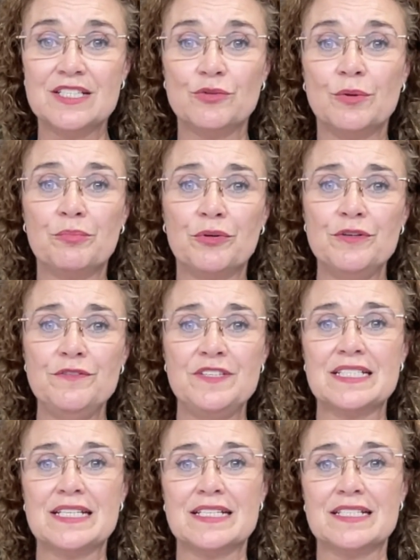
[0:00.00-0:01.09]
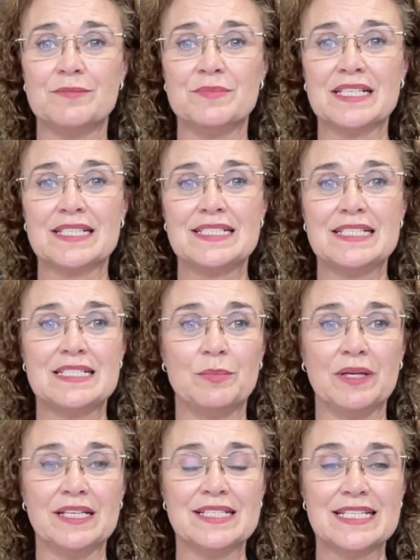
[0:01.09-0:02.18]
to improve the system's
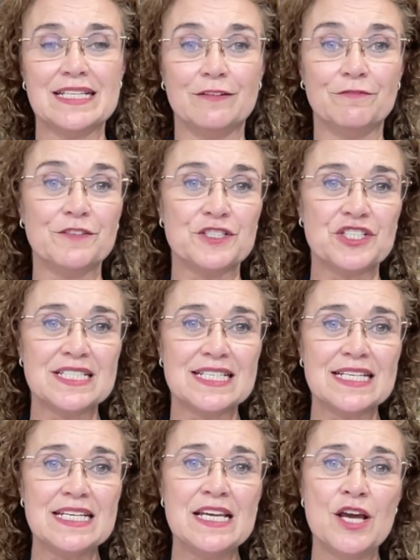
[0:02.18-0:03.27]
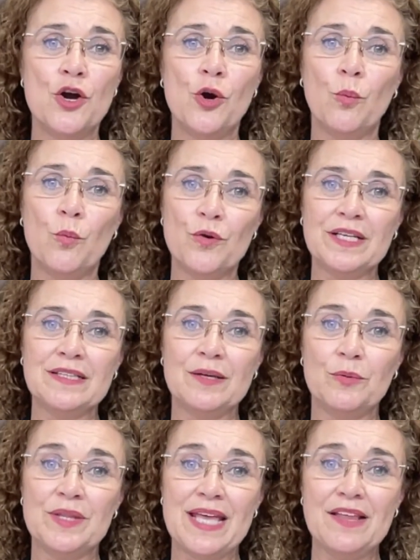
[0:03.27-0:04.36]
accessibility and efficiency, warning that
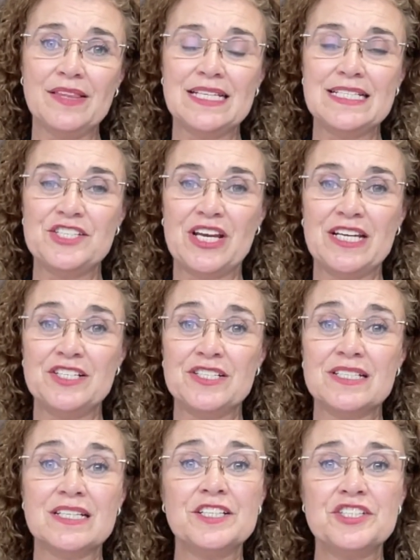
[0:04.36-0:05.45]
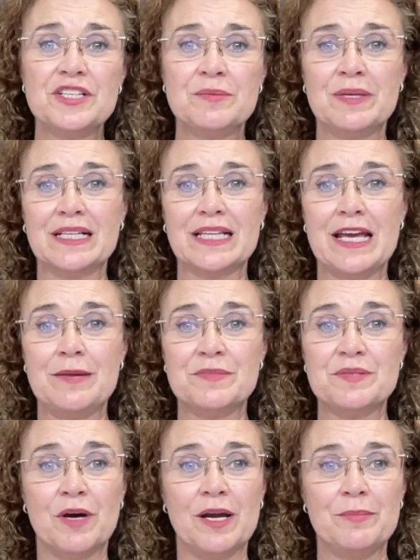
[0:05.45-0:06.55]
without these changes, legitimate claims
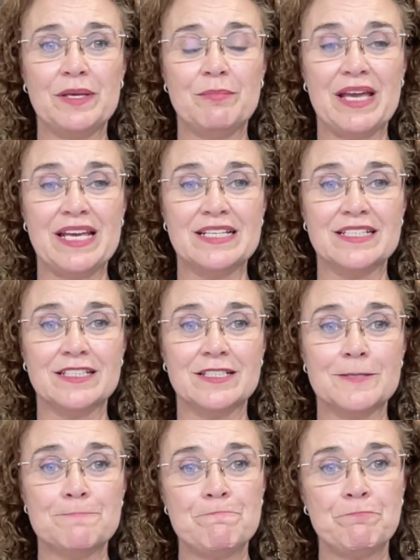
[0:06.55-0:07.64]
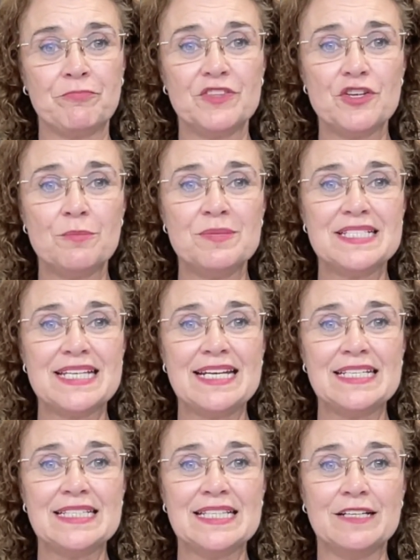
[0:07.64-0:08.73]
might be abandoned. Thomas
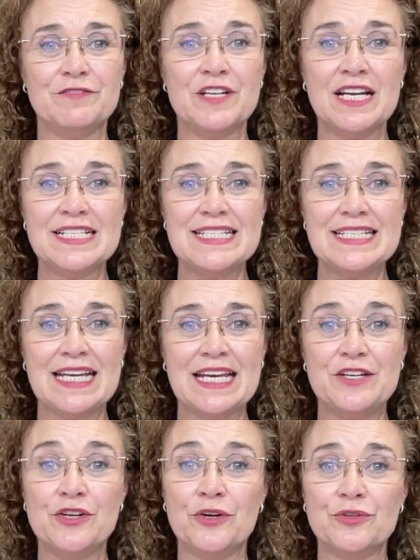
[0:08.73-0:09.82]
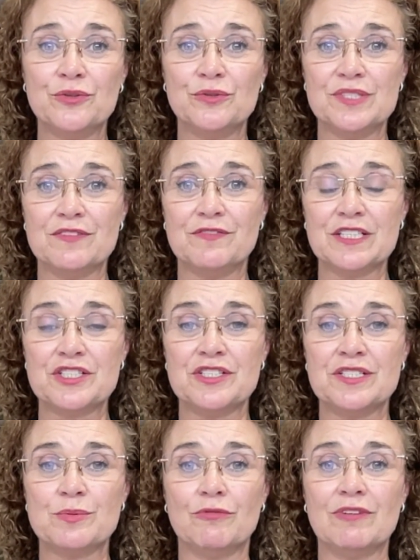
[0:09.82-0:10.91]
added that if 90-day no-cause
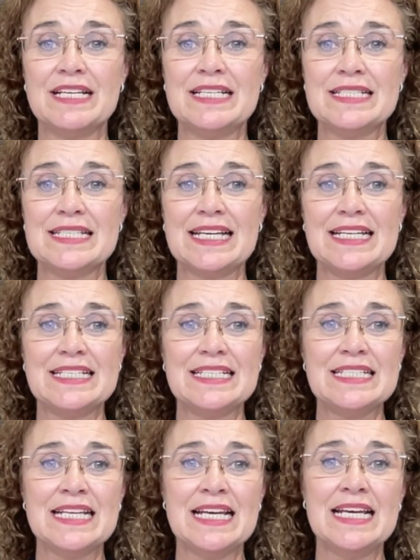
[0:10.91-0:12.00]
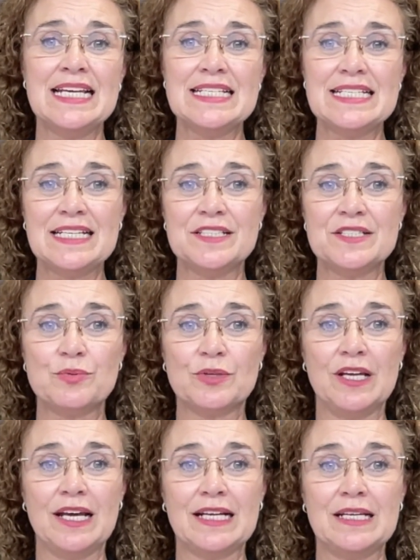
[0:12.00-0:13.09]
evictions were reinstated, tenants would
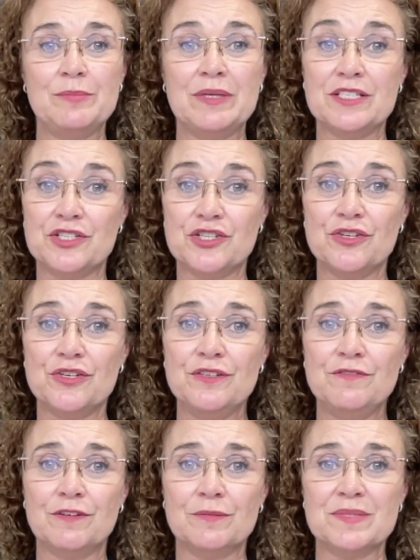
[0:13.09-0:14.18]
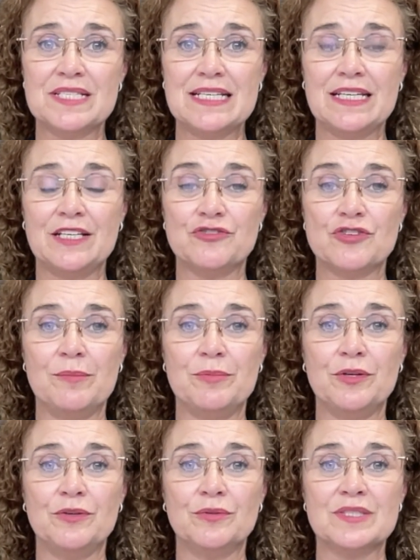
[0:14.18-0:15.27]
likely be deterred from seeking
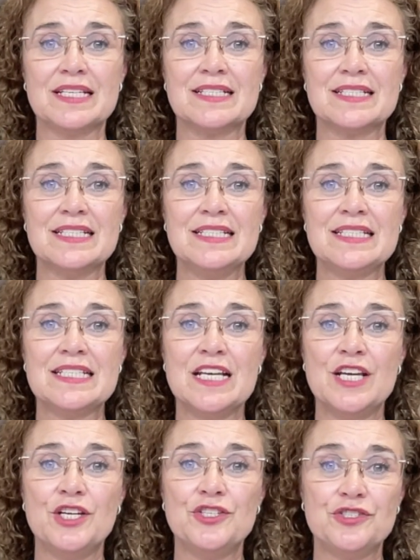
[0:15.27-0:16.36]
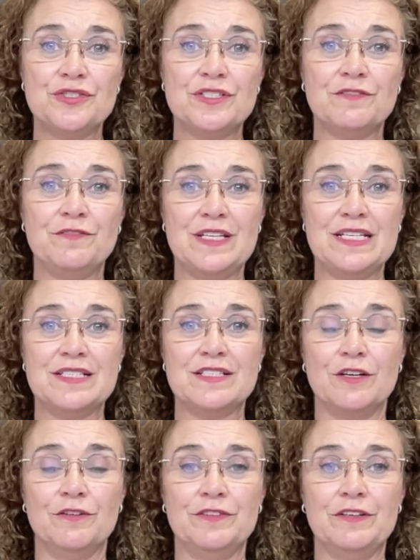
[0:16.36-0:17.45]
tribunal assistance due to fears
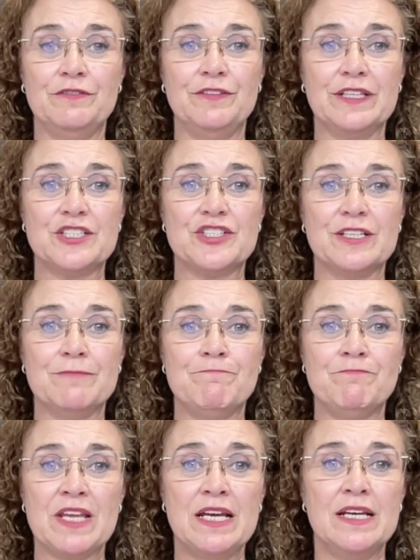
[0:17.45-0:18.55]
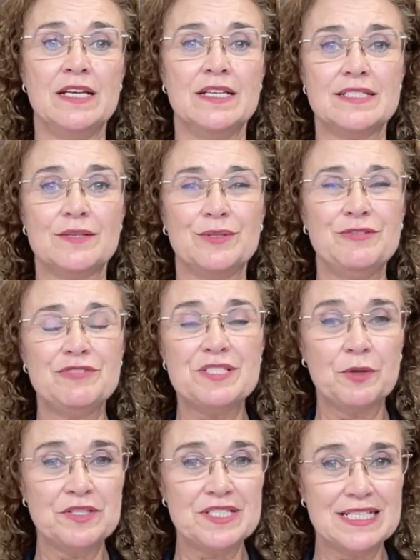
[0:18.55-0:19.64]
of eviction. So in
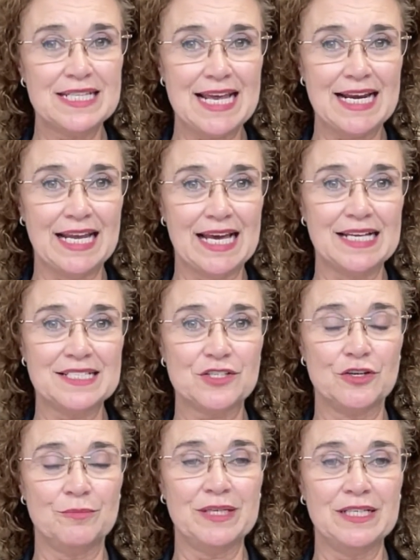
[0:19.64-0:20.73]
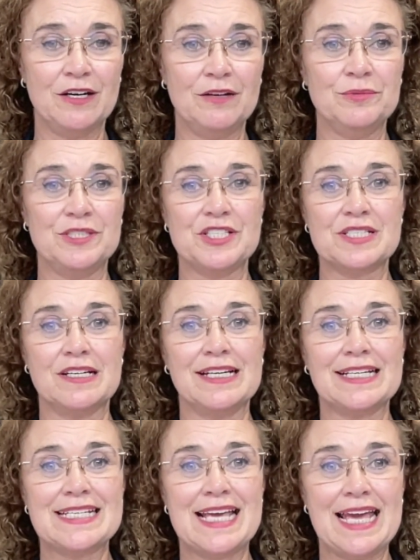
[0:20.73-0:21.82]
response to that last comment, I would just
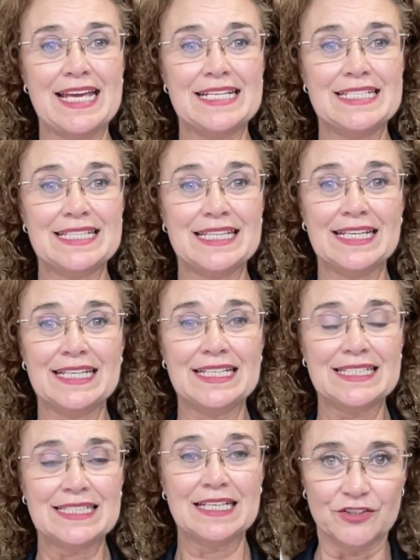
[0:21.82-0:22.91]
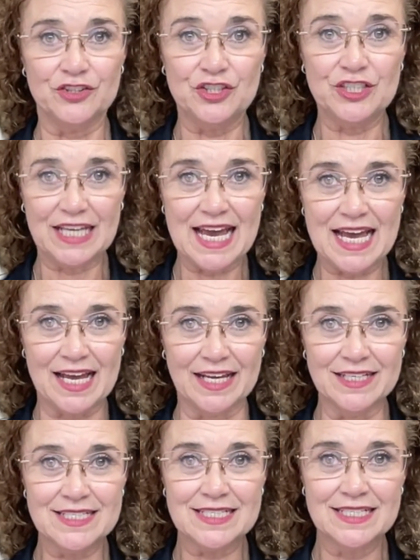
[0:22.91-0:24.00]
like to add that you
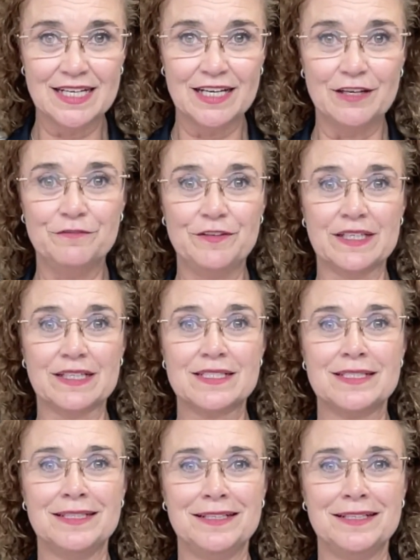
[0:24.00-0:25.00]
can't evict